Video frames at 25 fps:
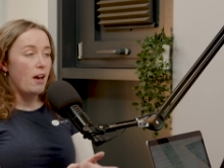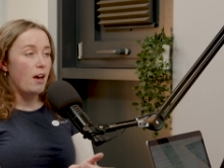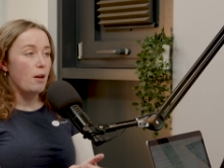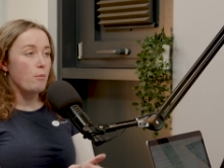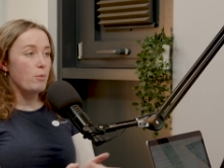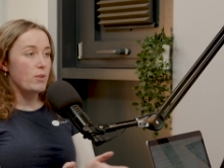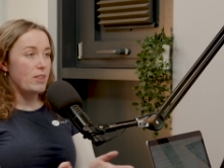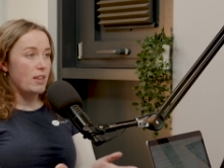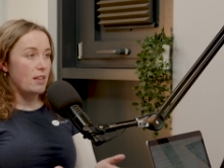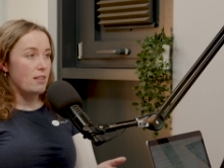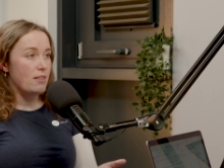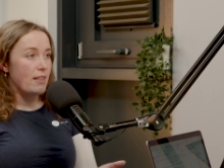
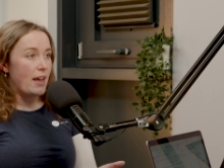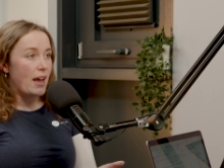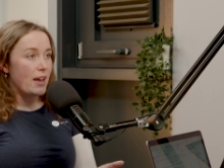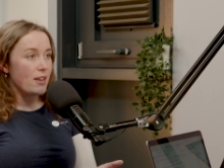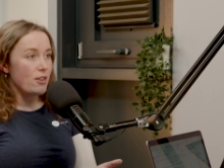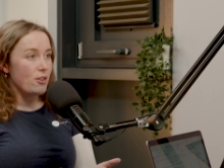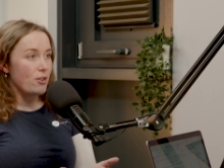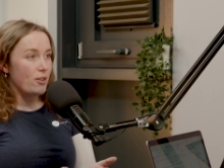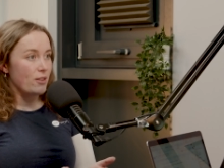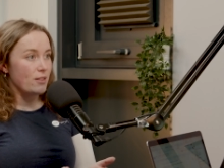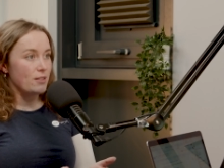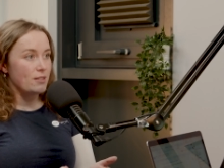Within
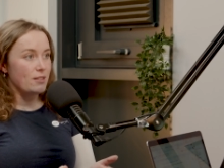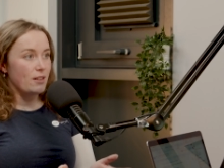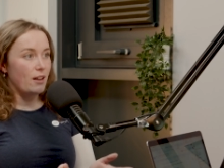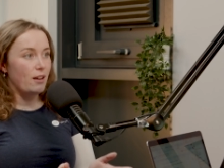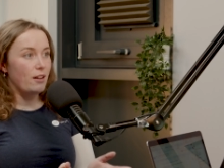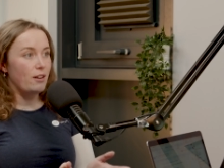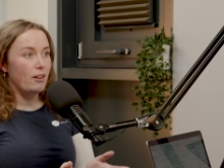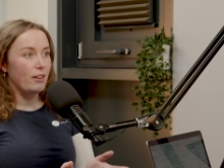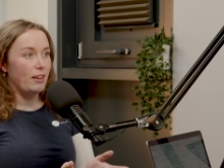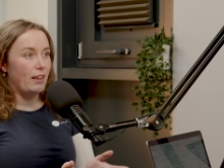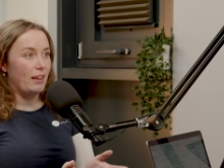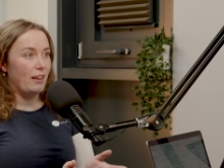that, you can
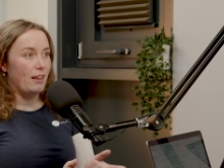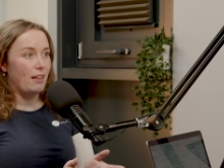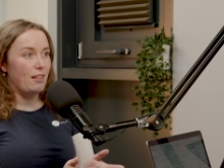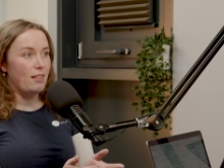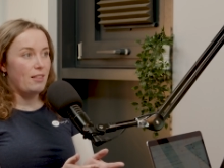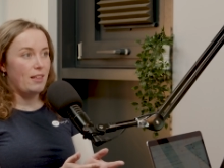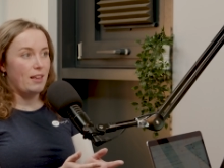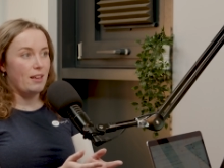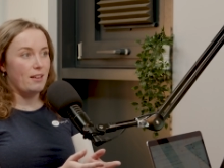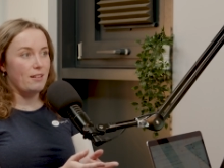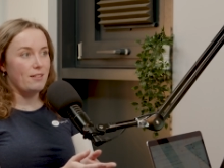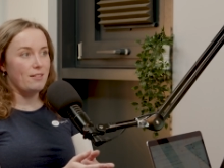start looking at
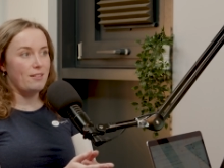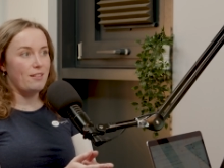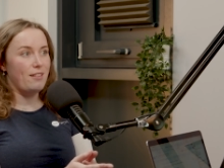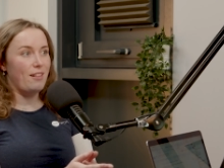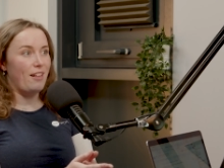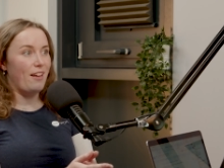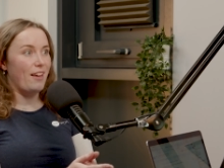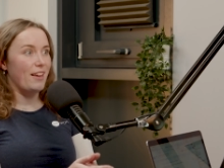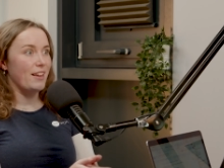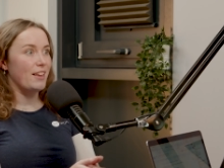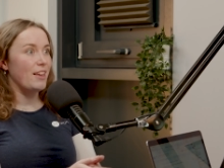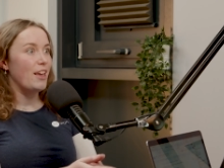things
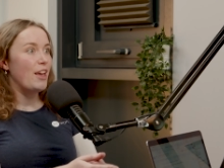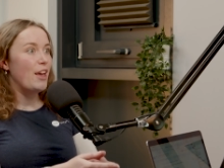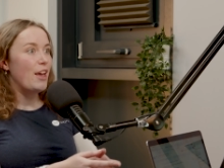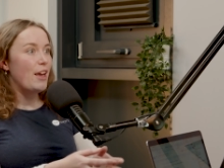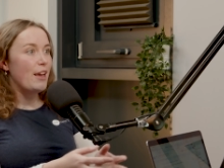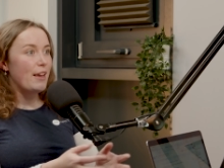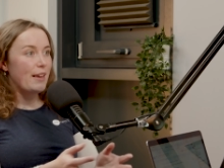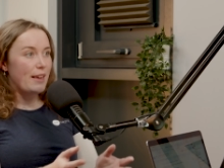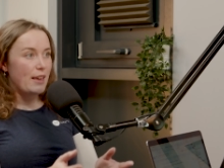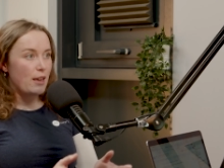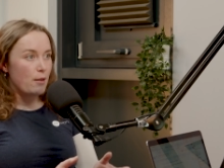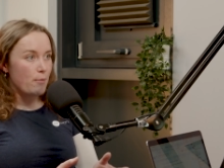like
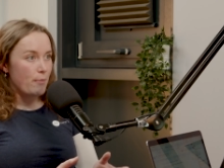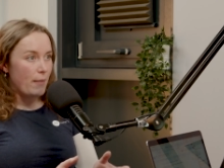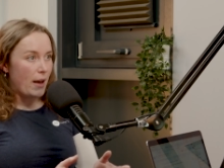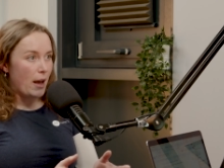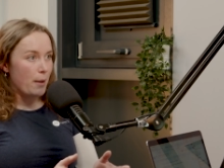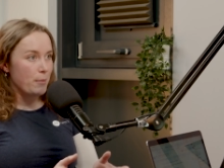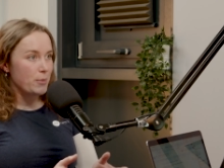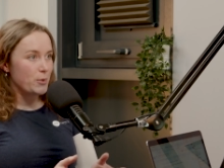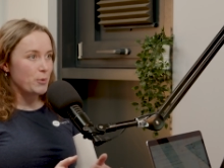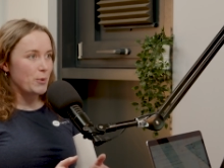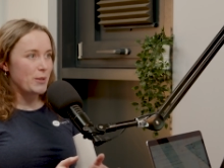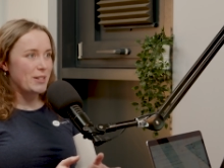heat
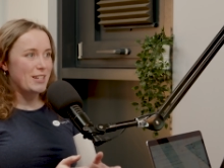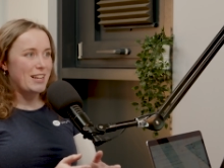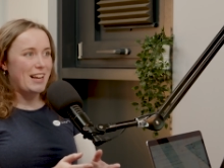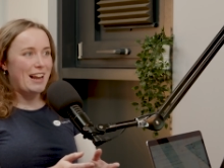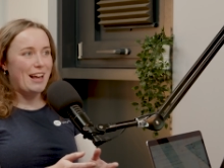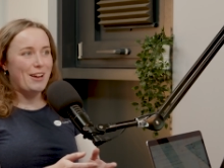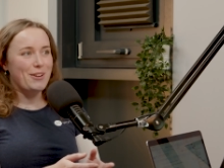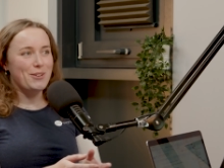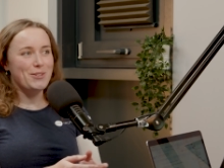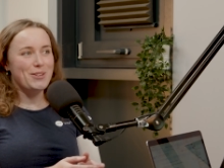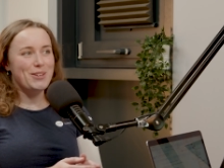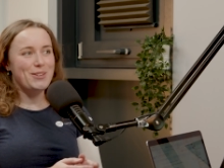maps, which
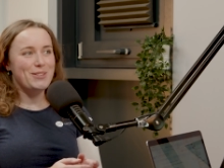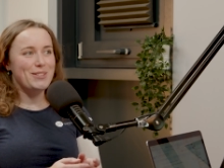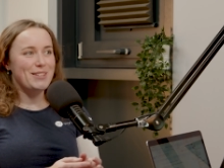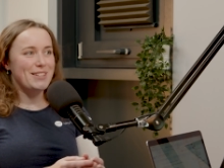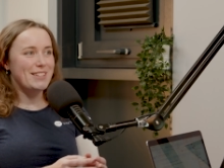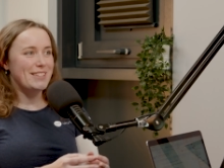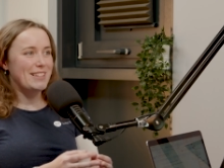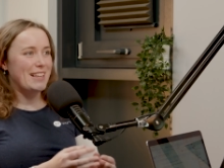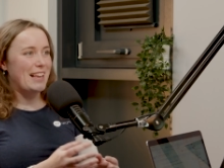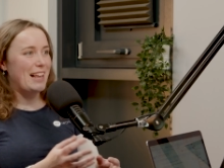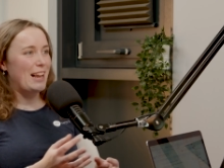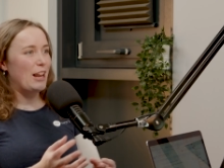allow you to
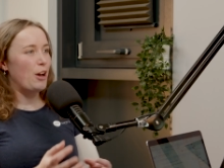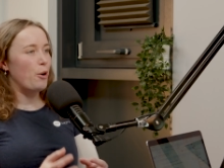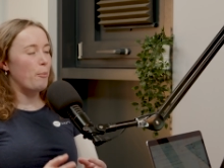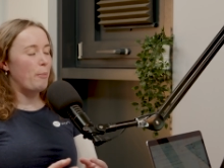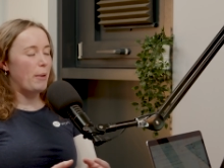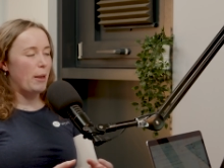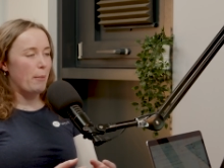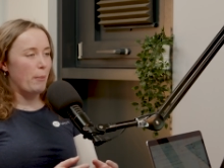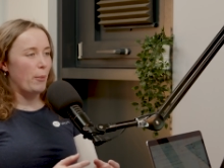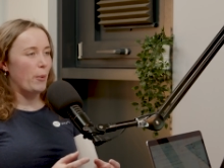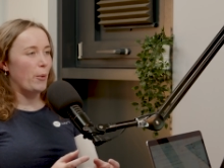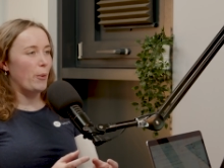see a little
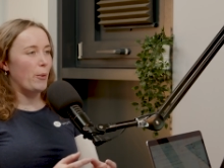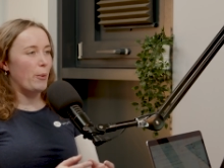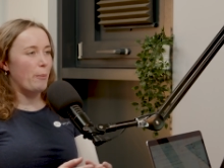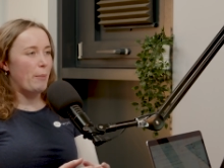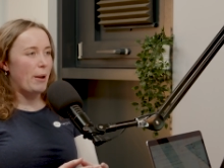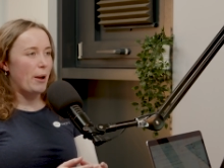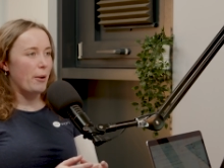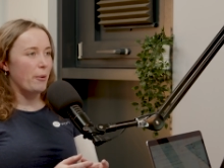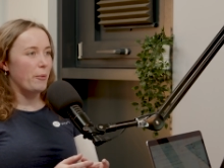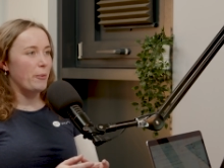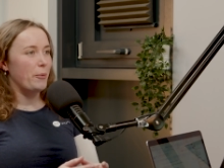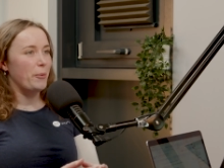bit more
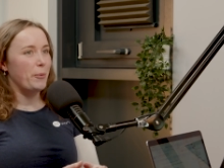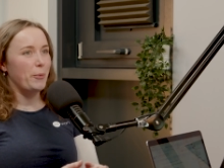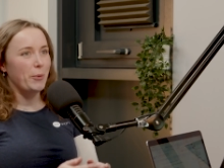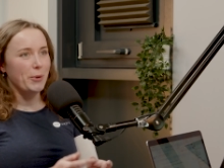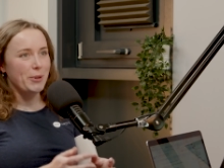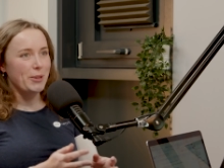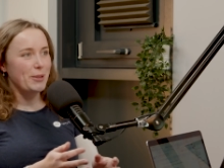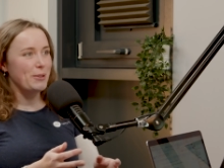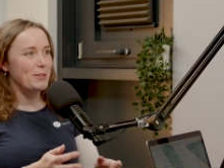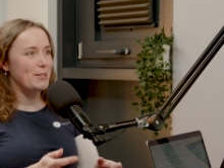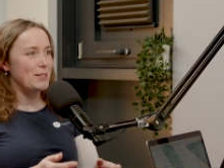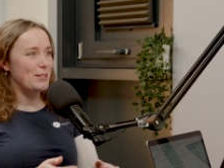about
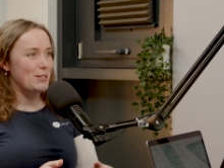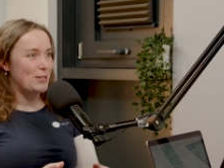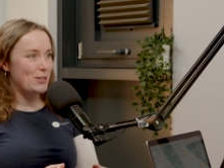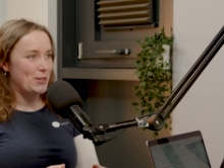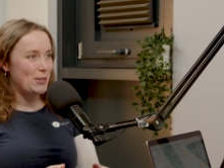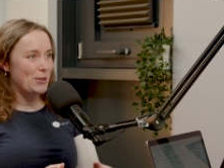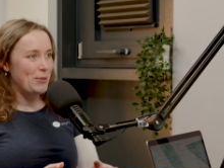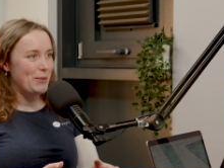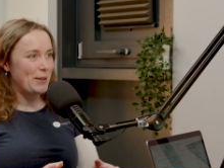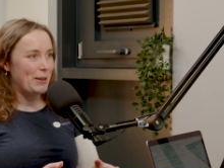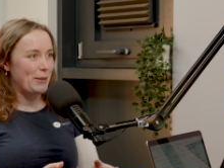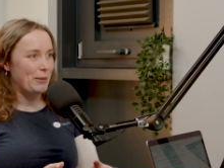what users are
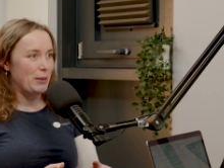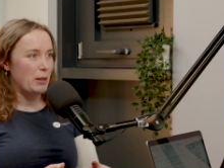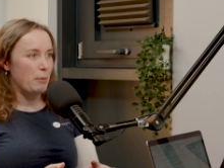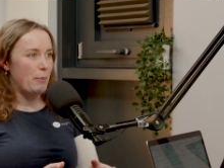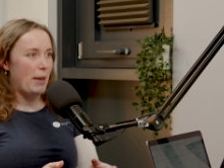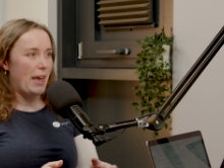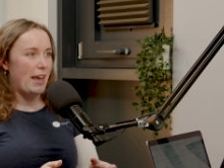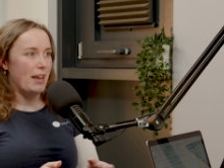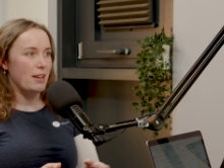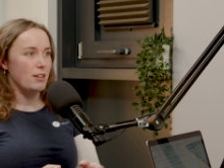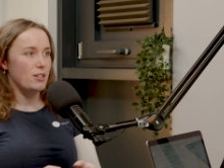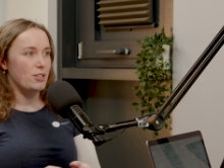doing on the
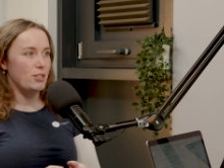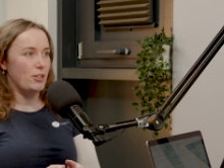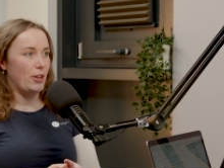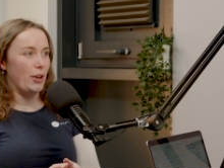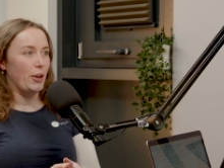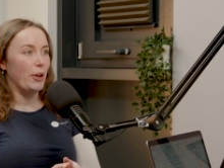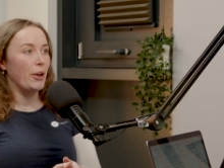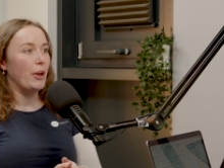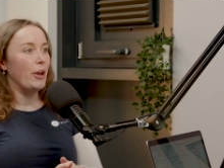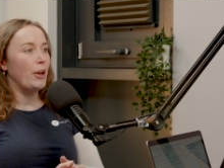page. So